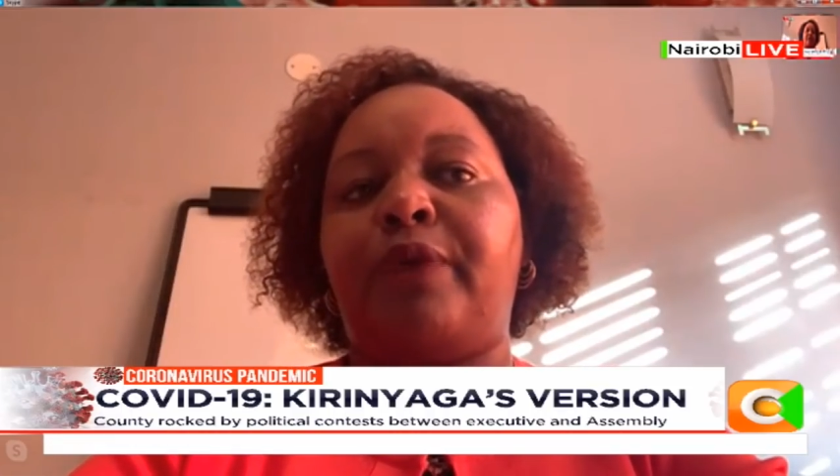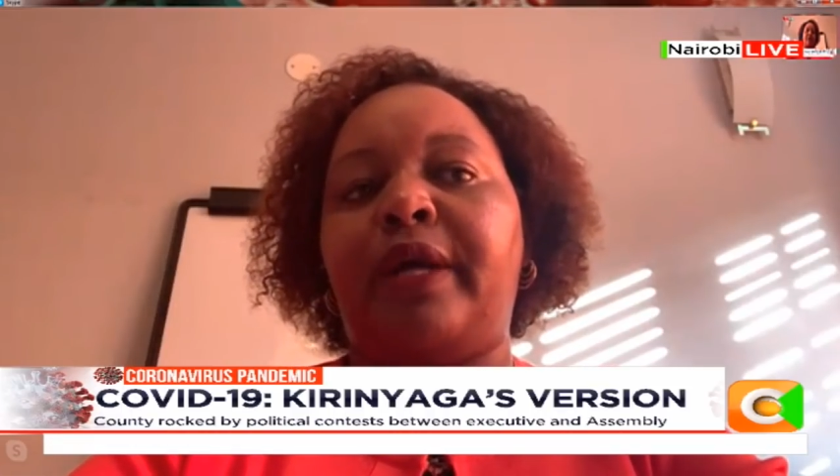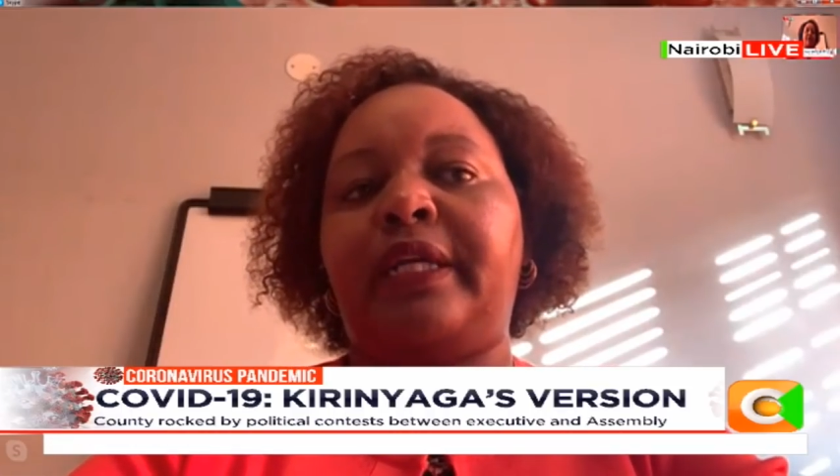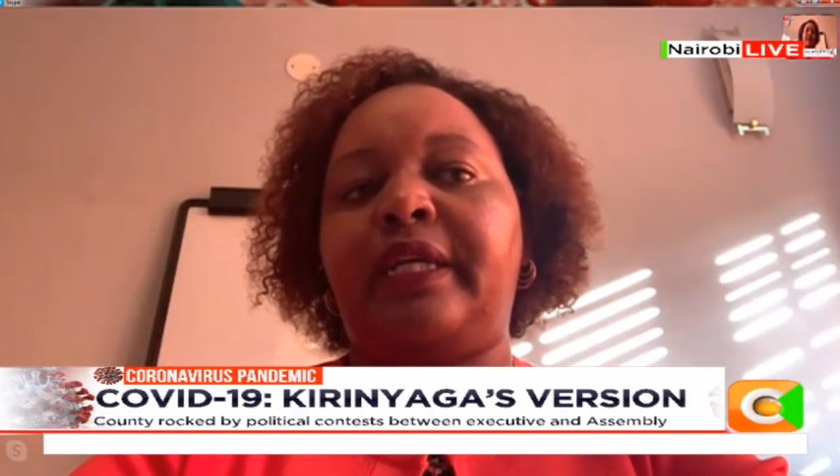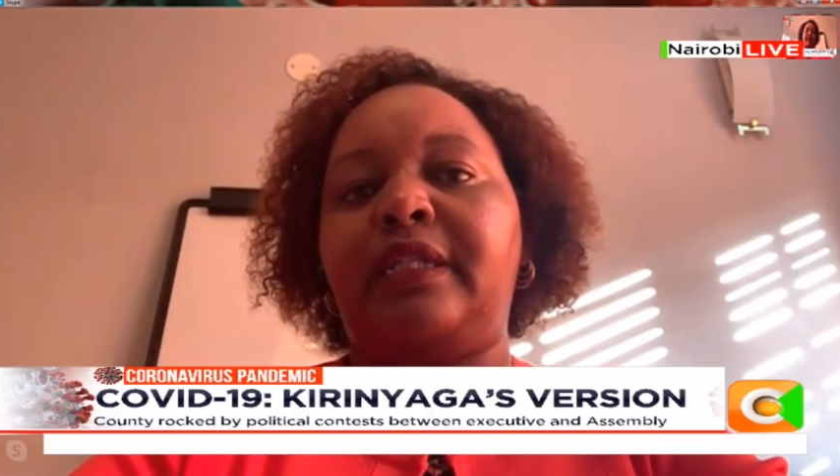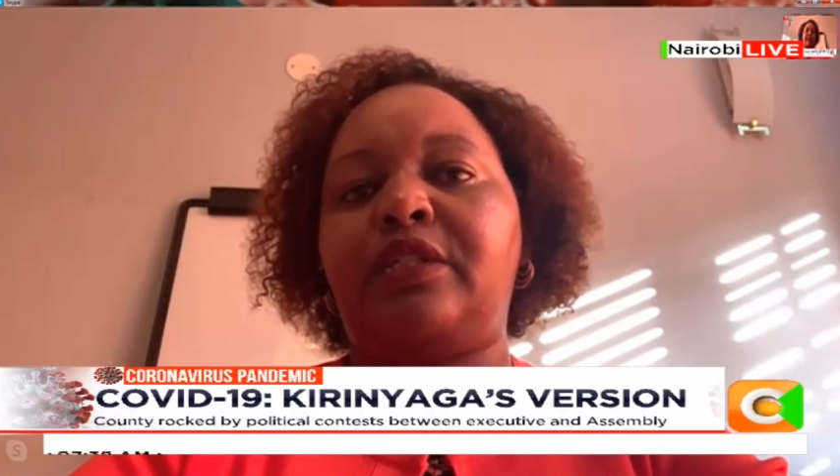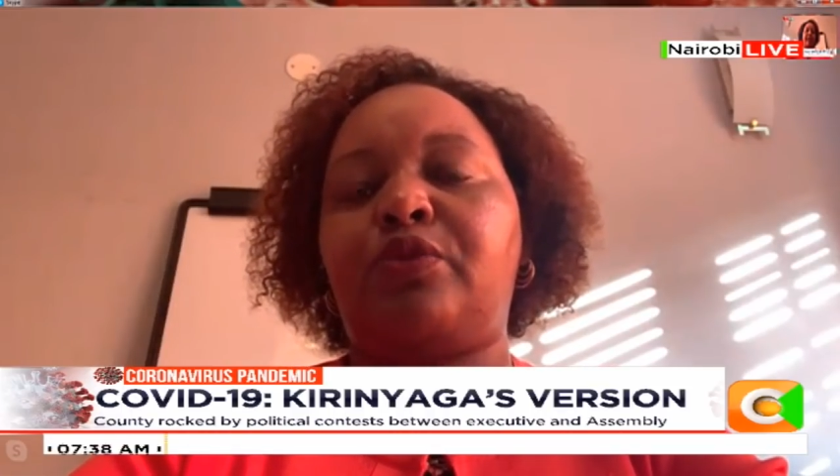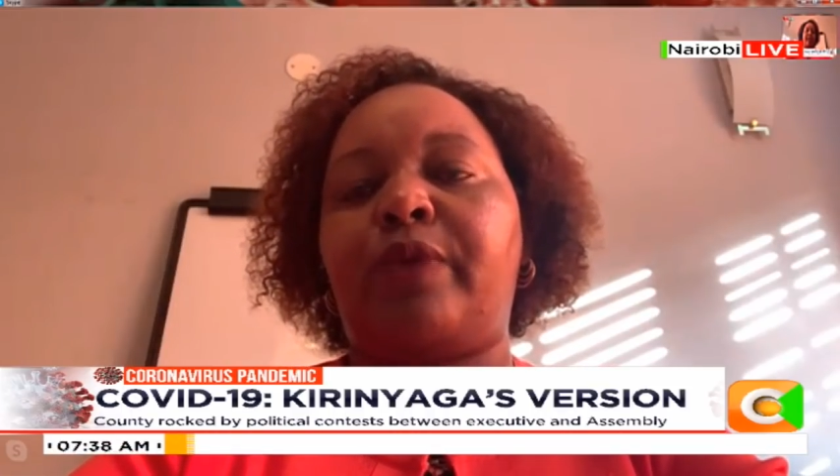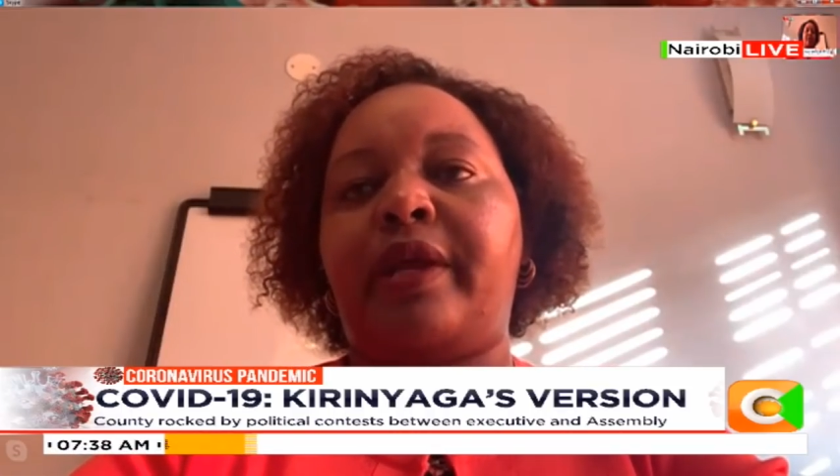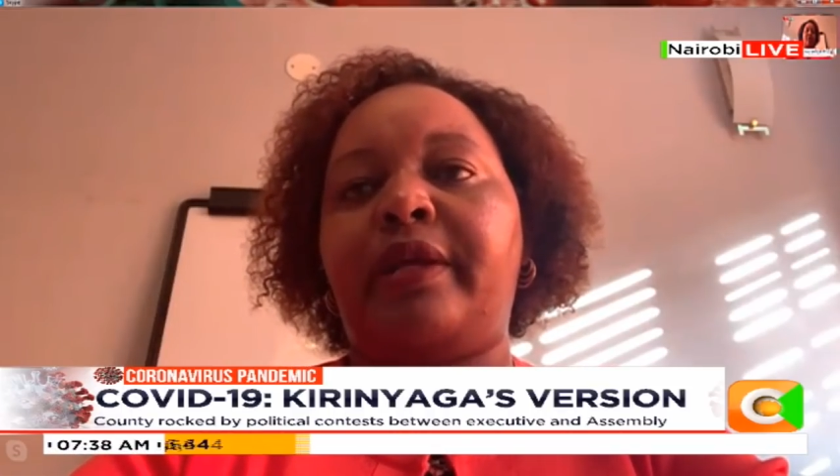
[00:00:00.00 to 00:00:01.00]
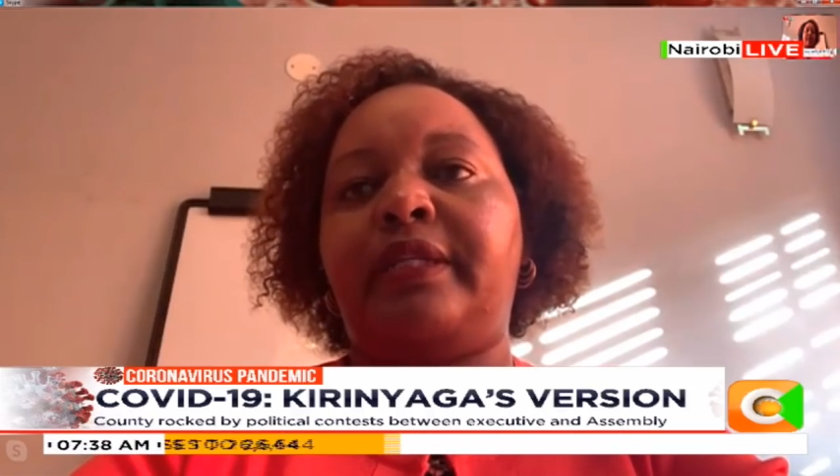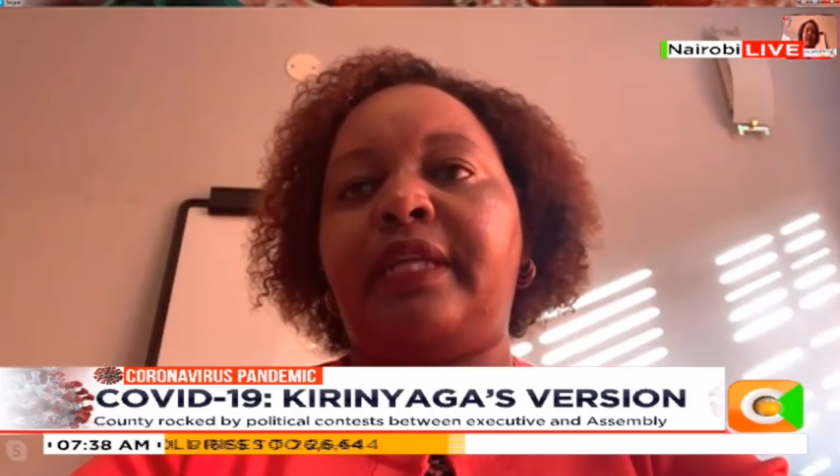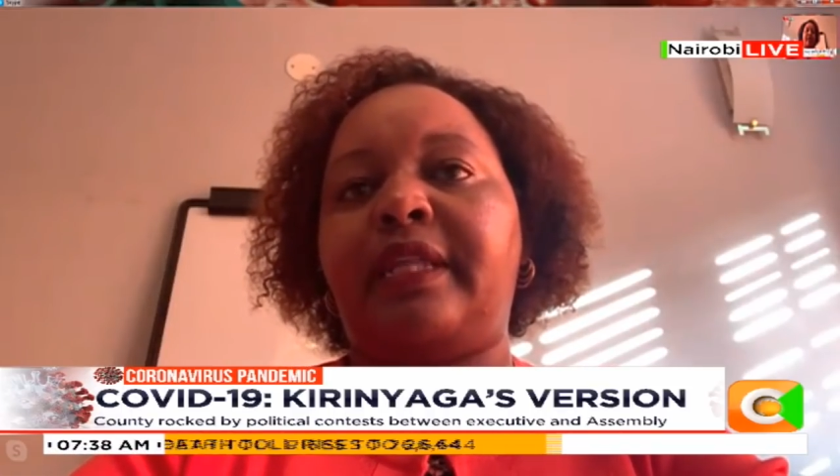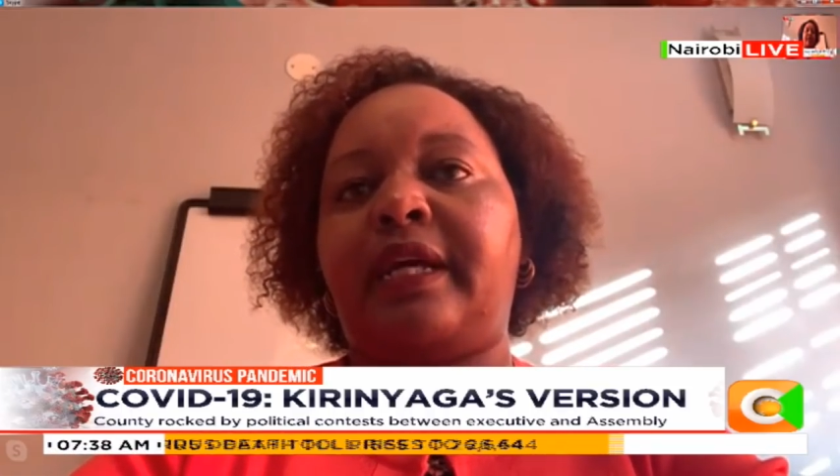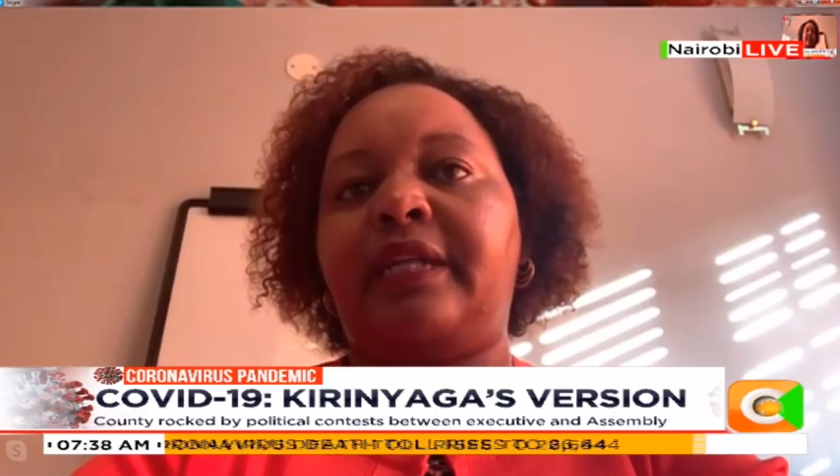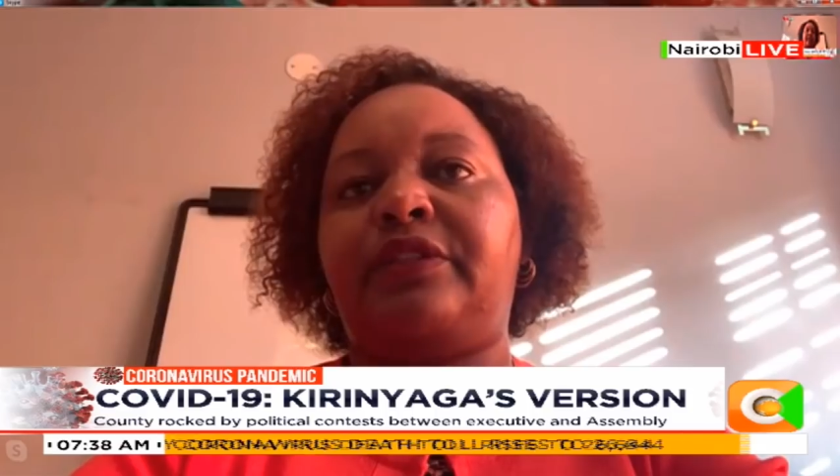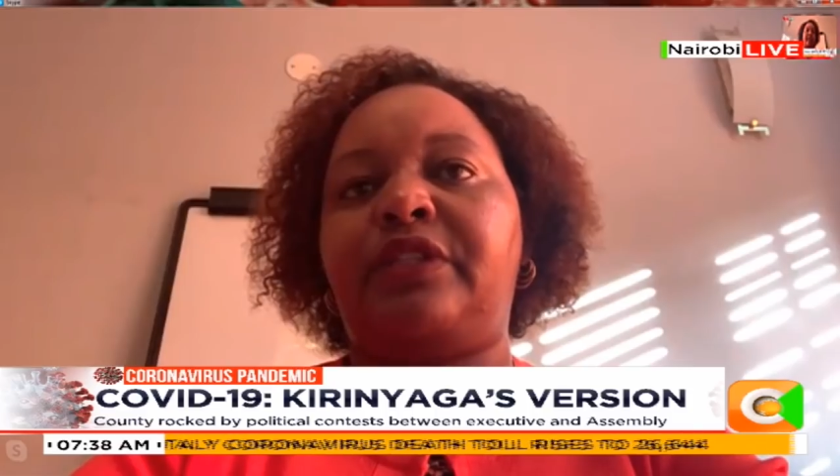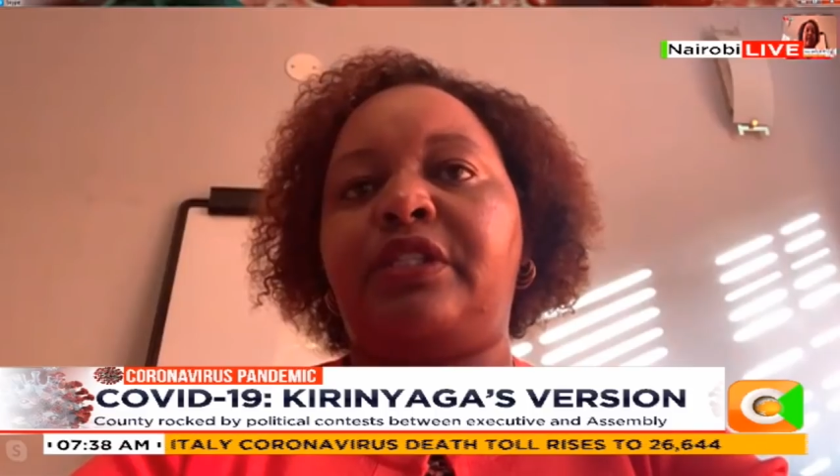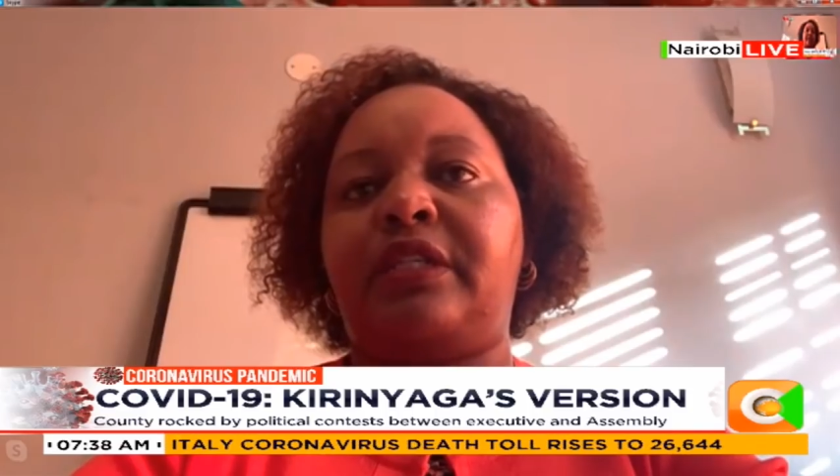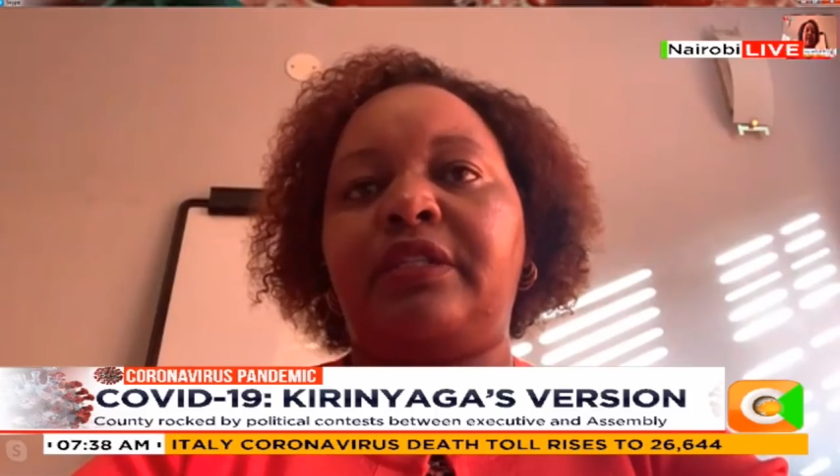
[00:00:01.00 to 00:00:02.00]
working elsewhere in other
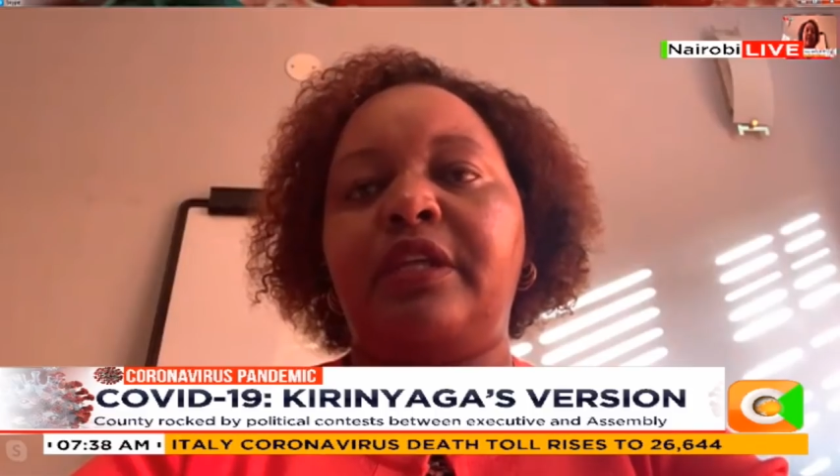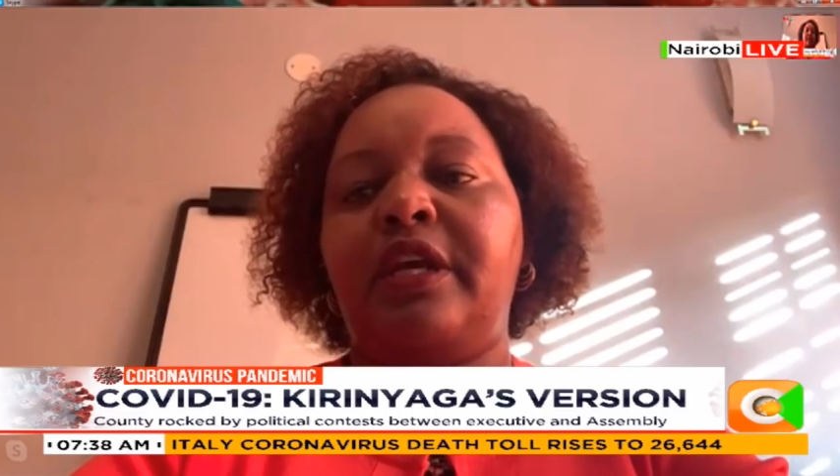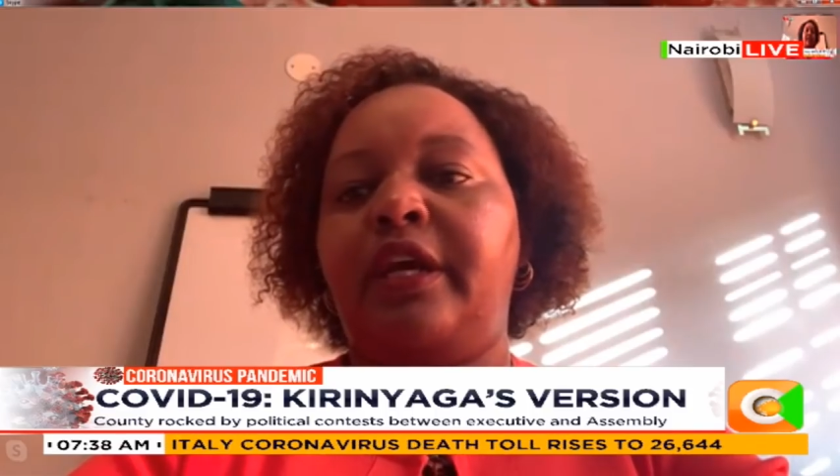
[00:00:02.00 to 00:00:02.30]
countries, and,